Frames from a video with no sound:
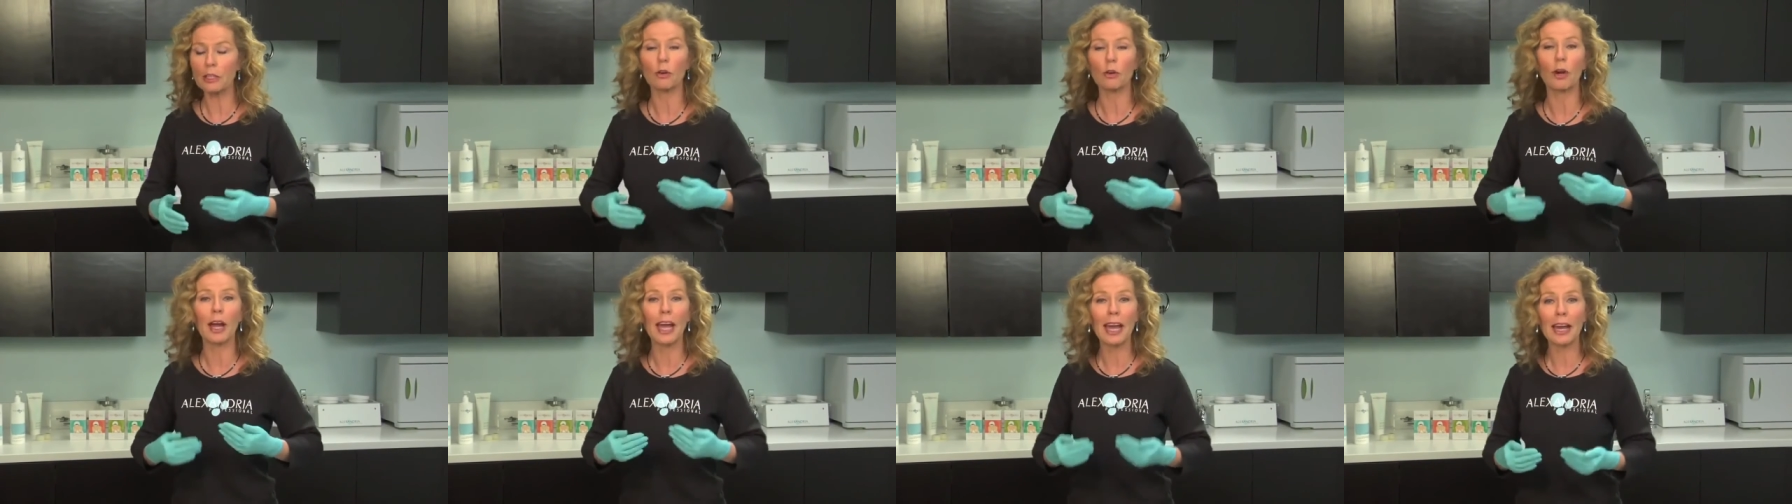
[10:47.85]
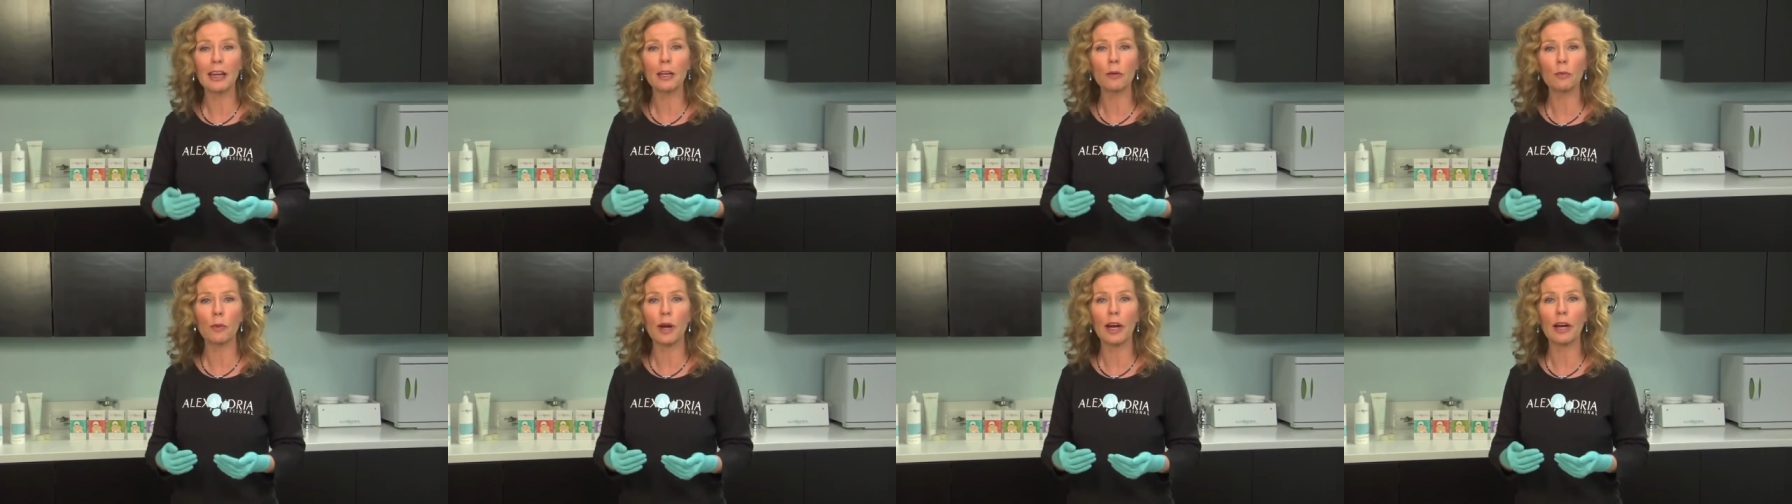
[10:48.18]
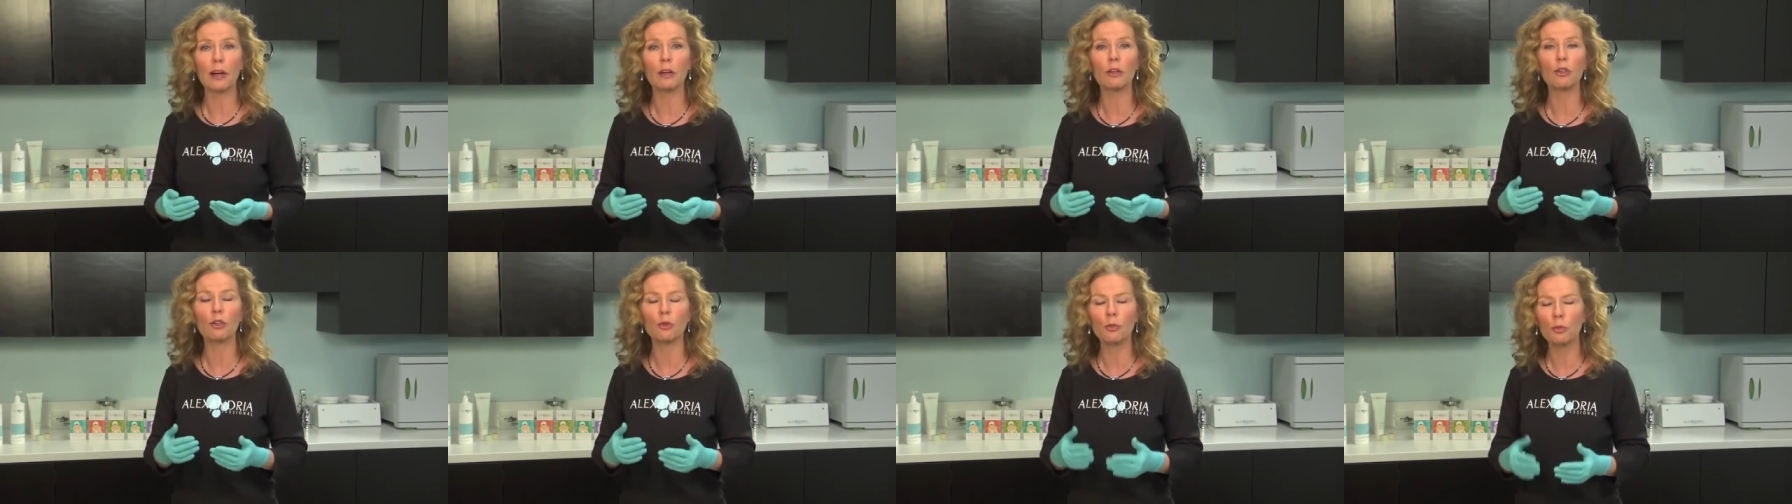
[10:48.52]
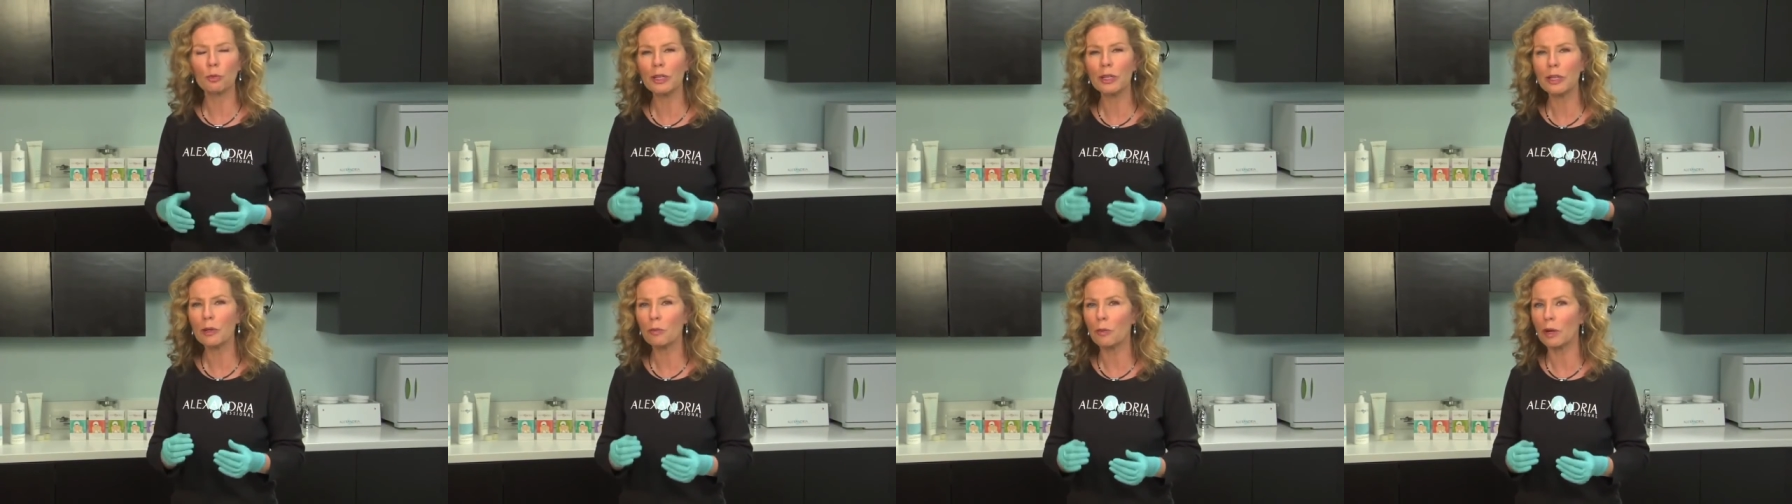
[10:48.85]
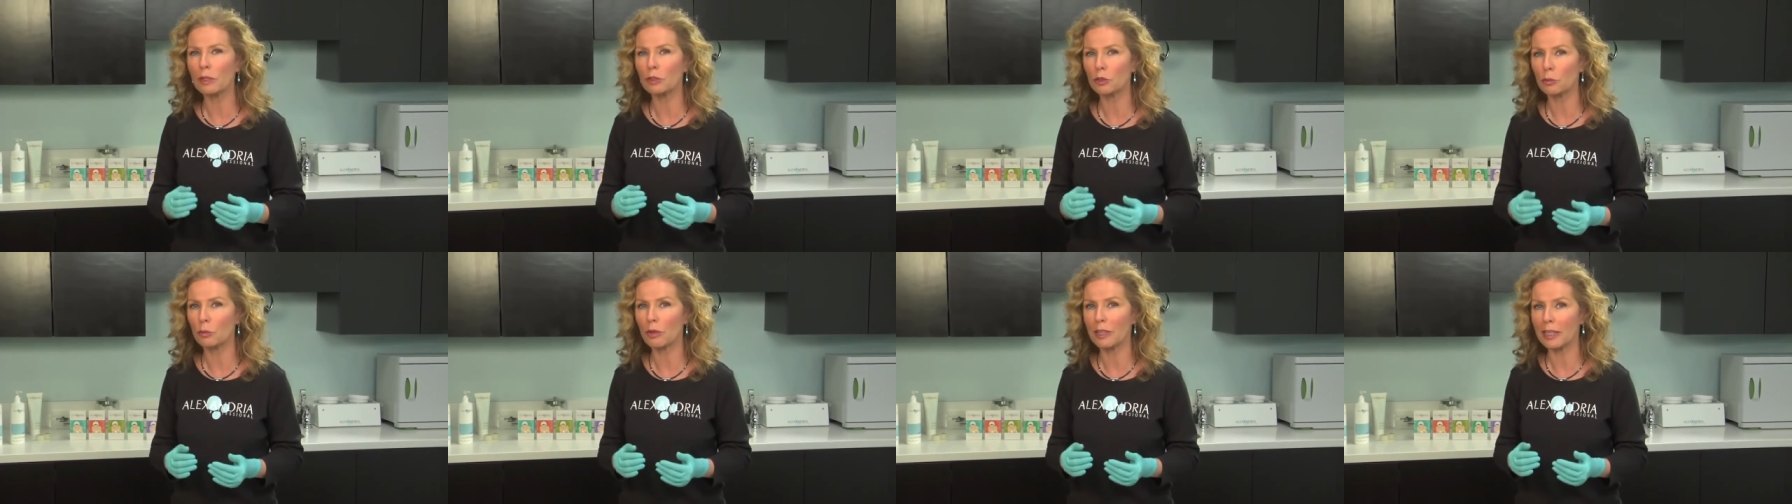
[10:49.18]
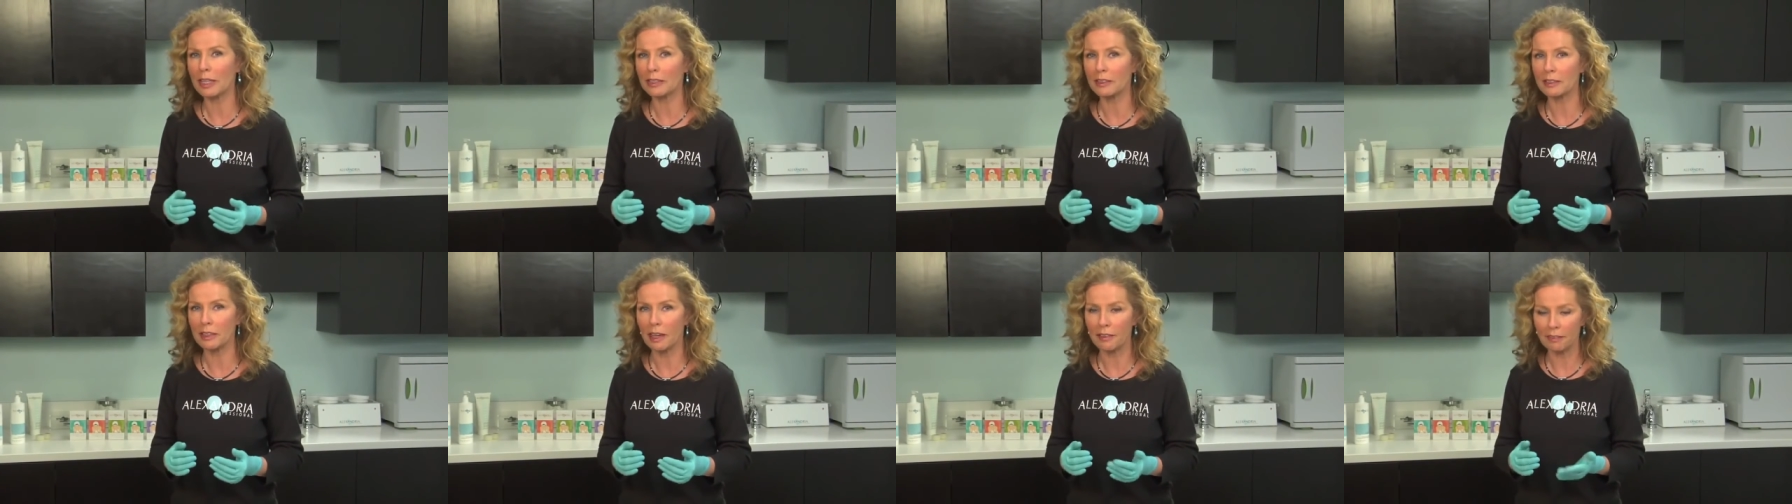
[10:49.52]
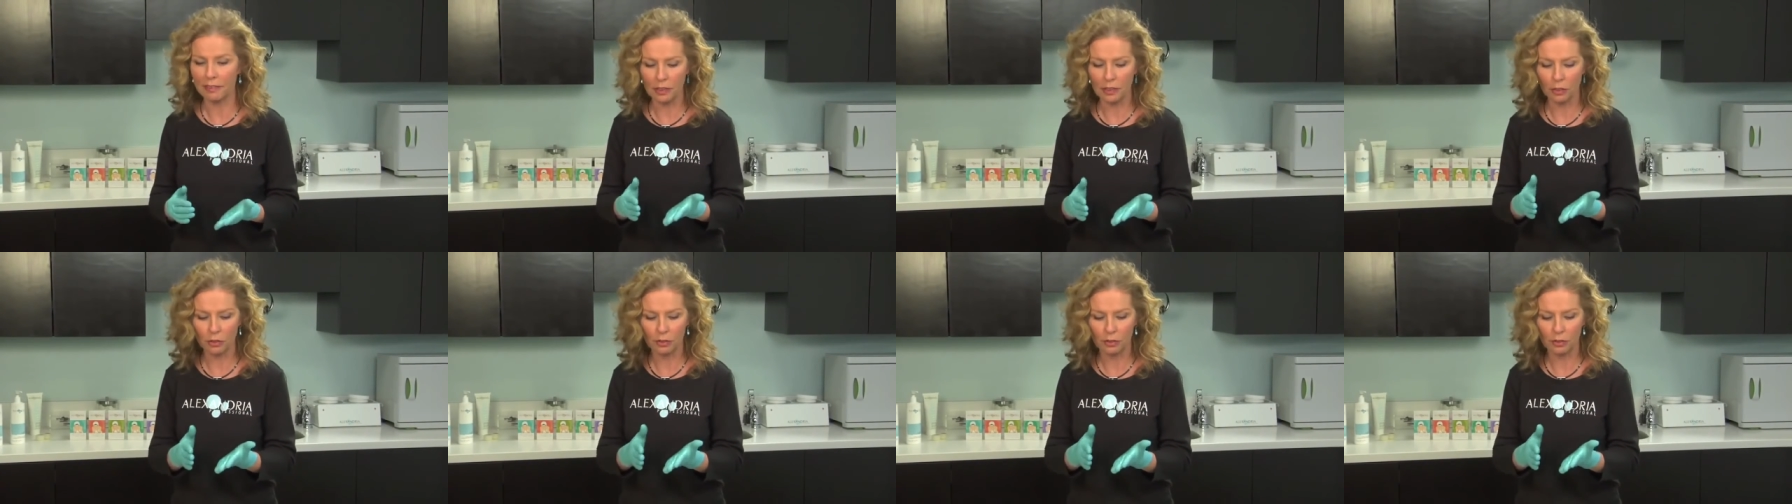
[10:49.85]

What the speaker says: or anywhere you really want to work at softening